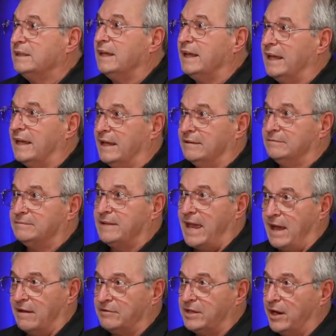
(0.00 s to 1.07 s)
and
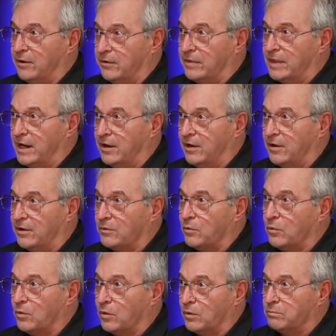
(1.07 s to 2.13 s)
have care there,
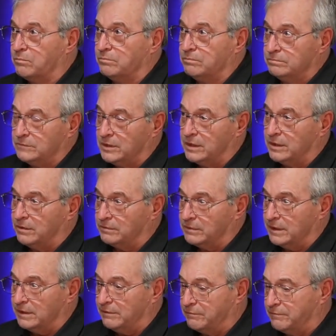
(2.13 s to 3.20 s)
or
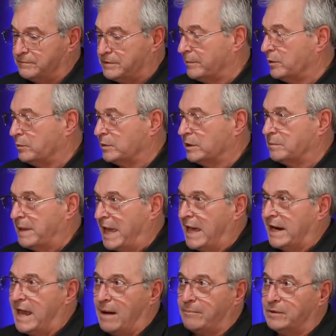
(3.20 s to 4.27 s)
if something really
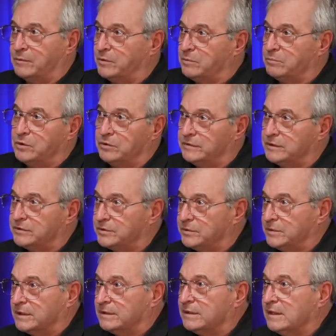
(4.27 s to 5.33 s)
bad happened, we move
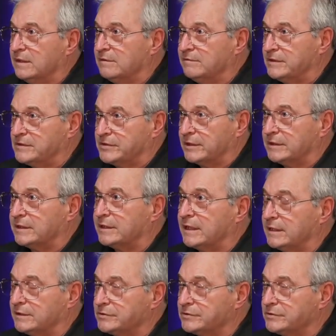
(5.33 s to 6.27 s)
into a facility.